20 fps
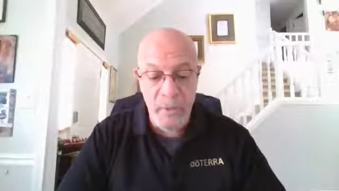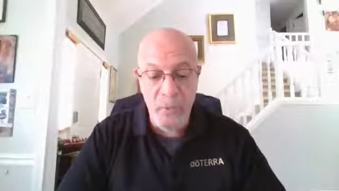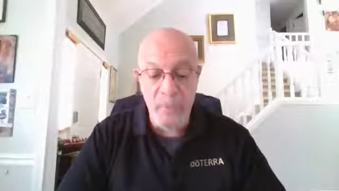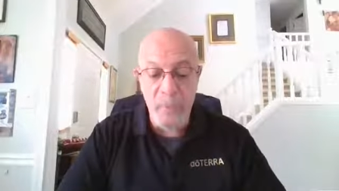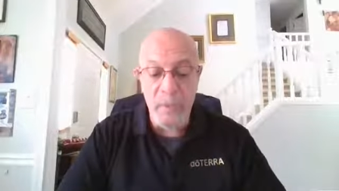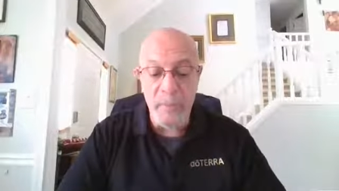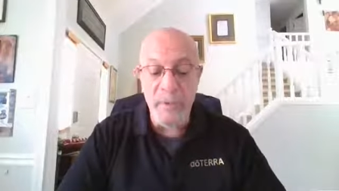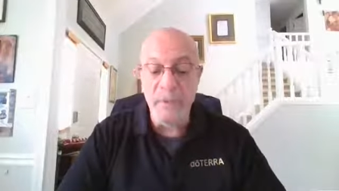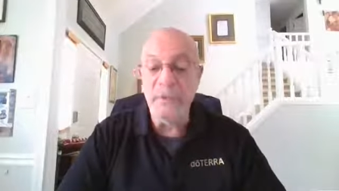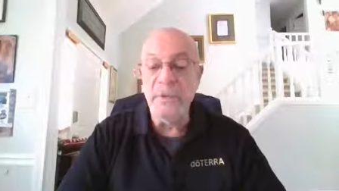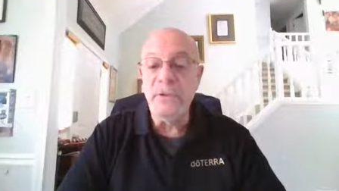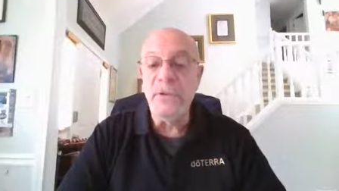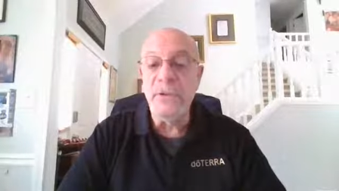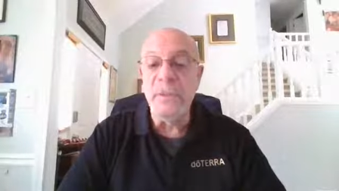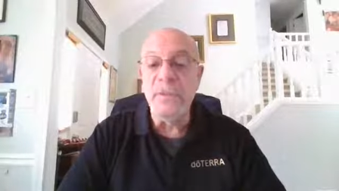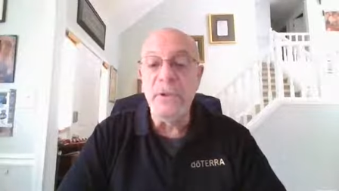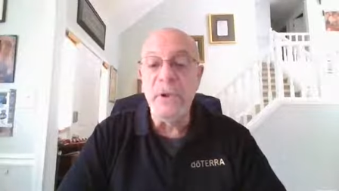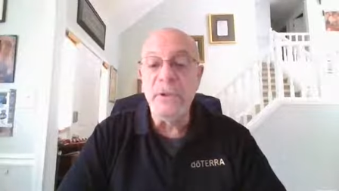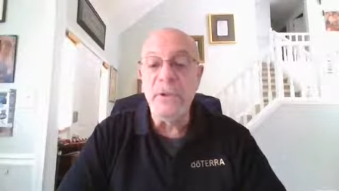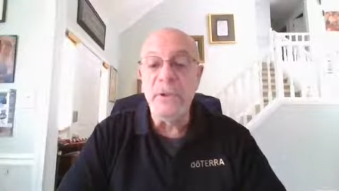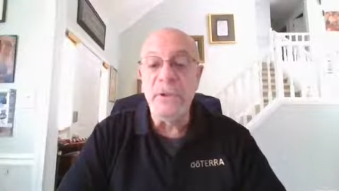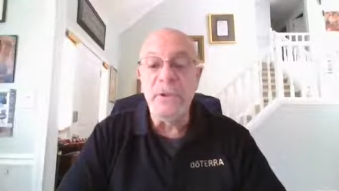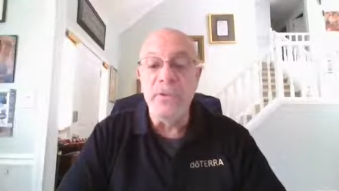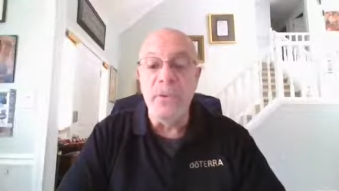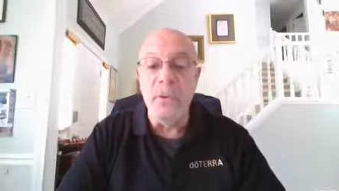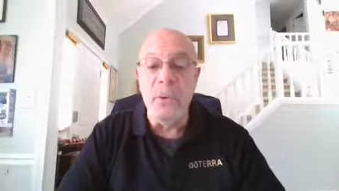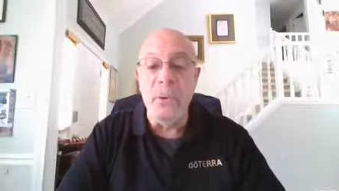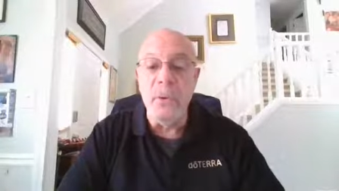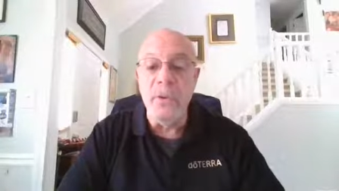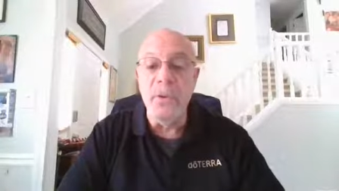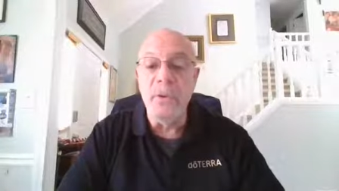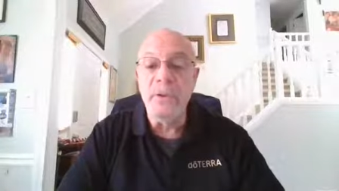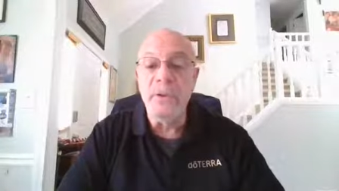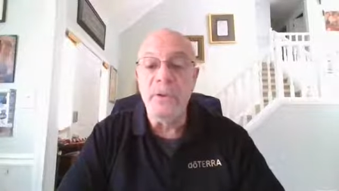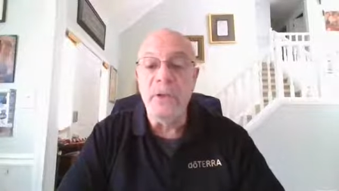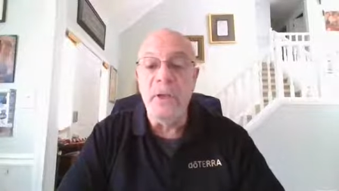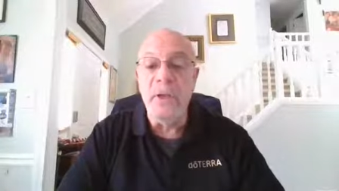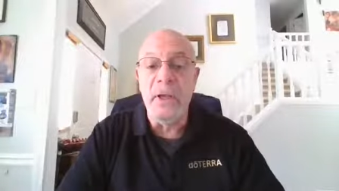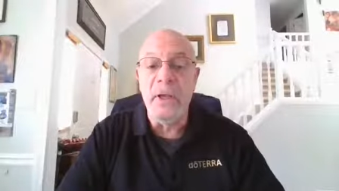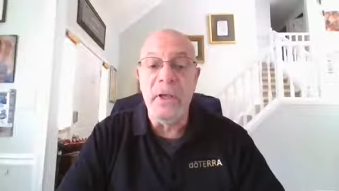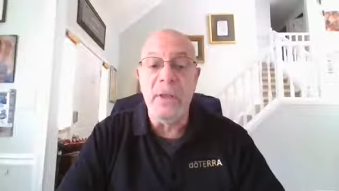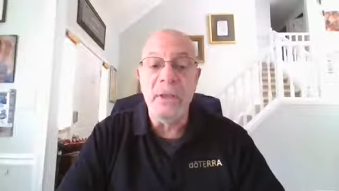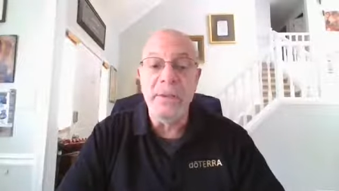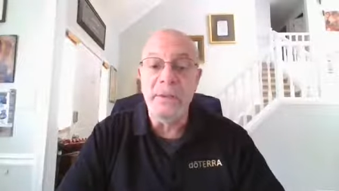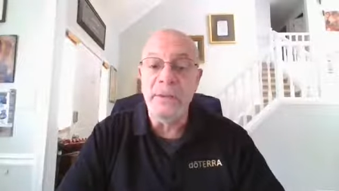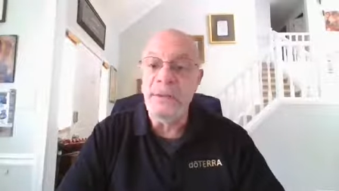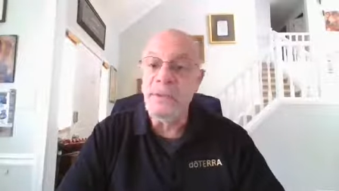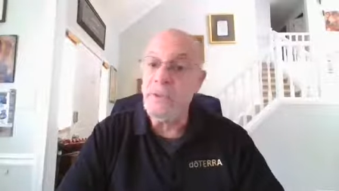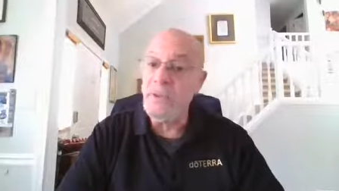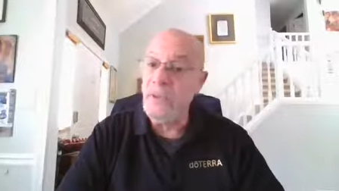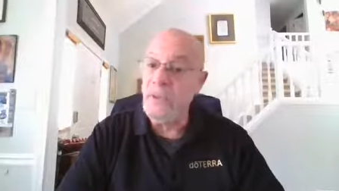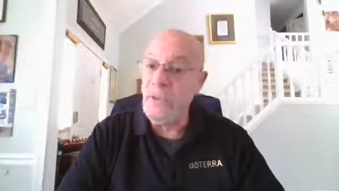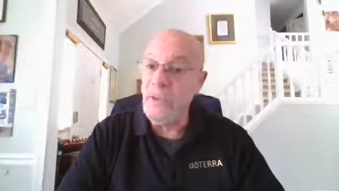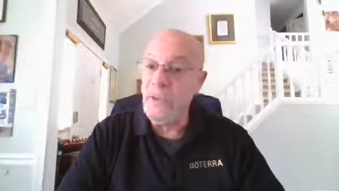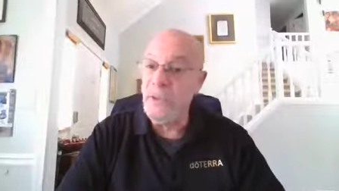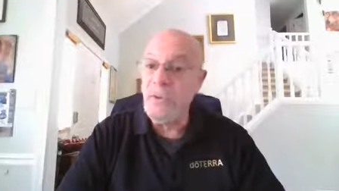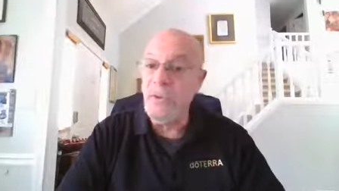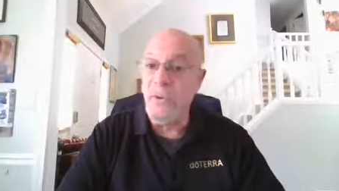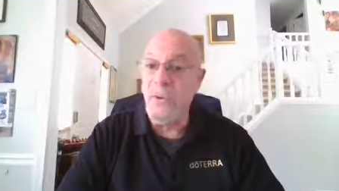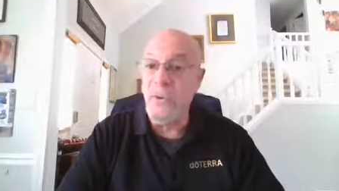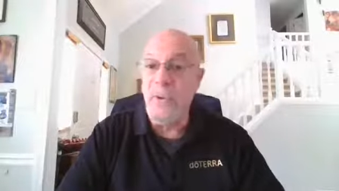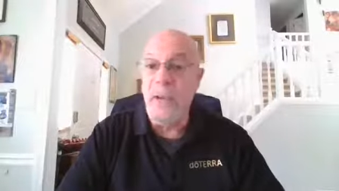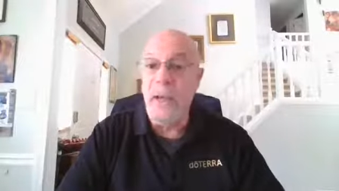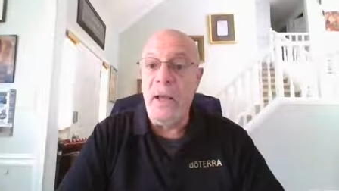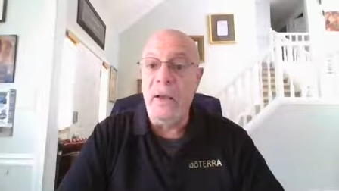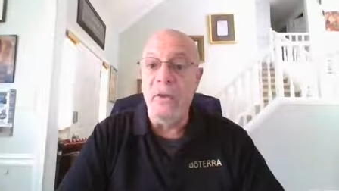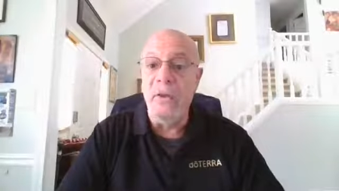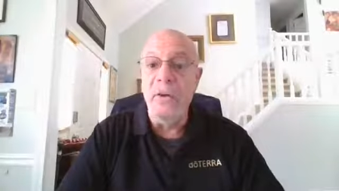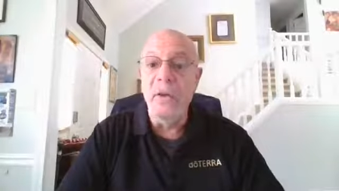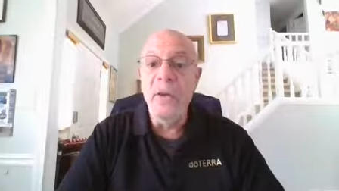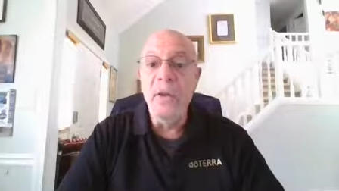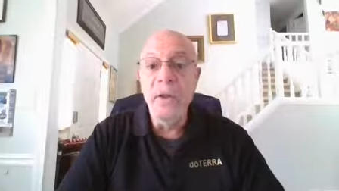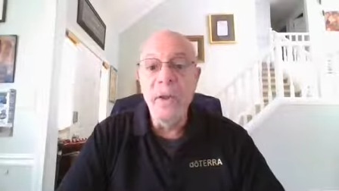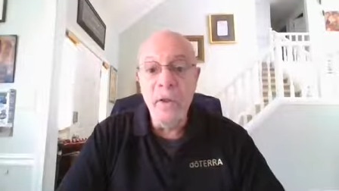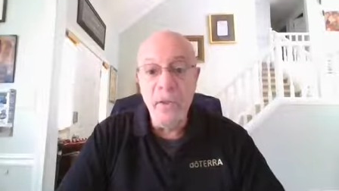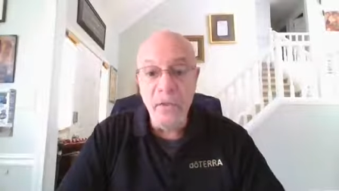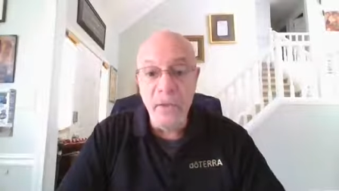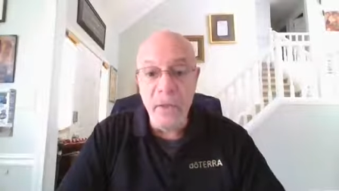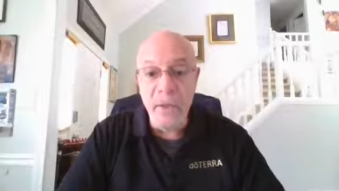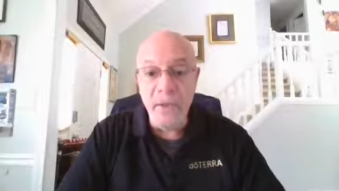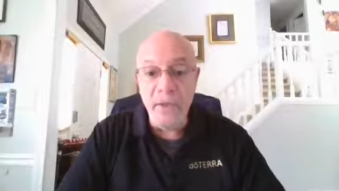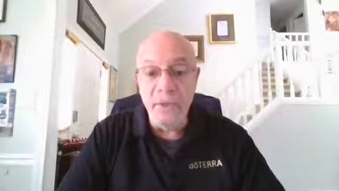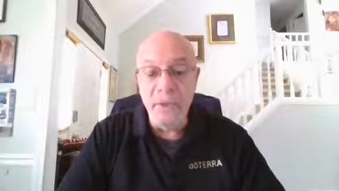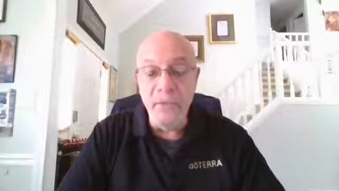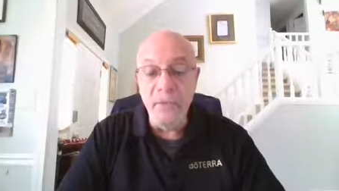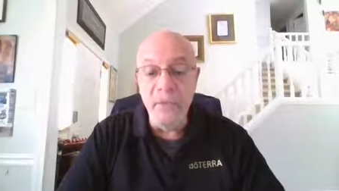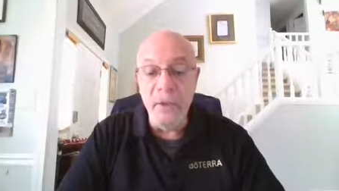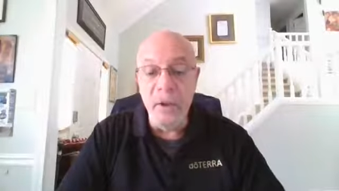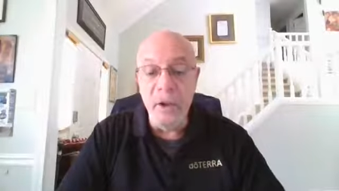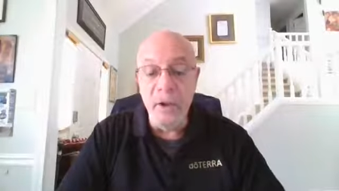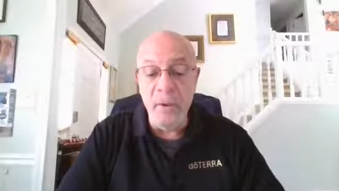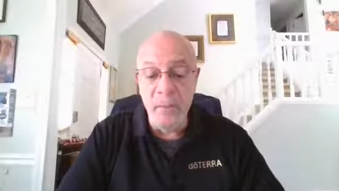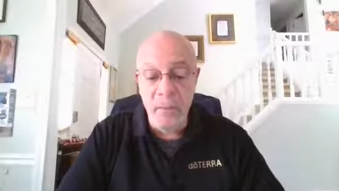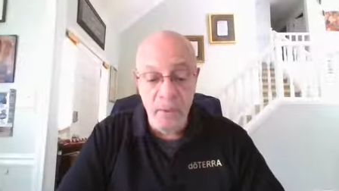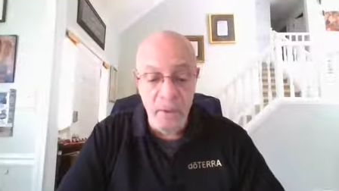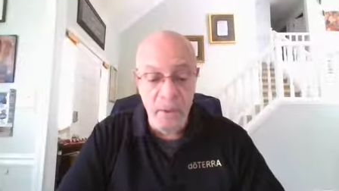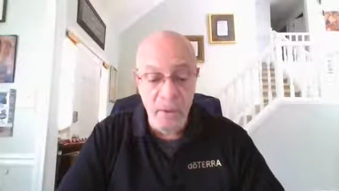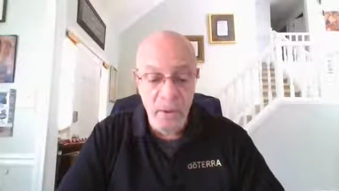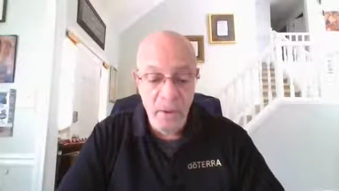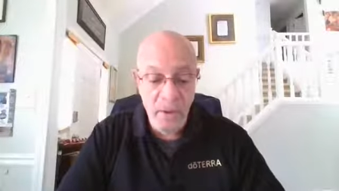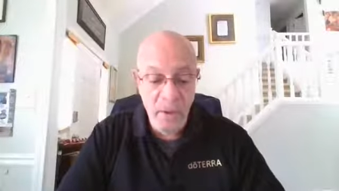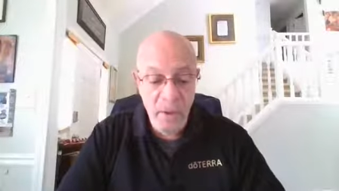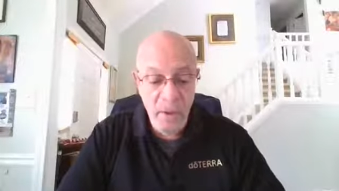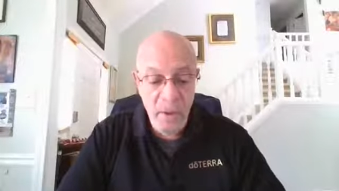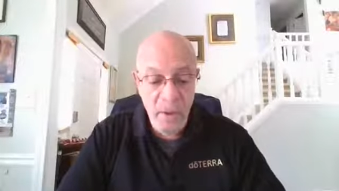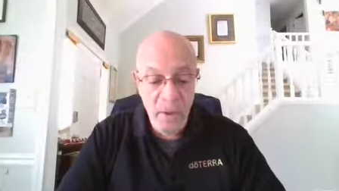The women's, the Precious Florals kit is still not sold out that is available.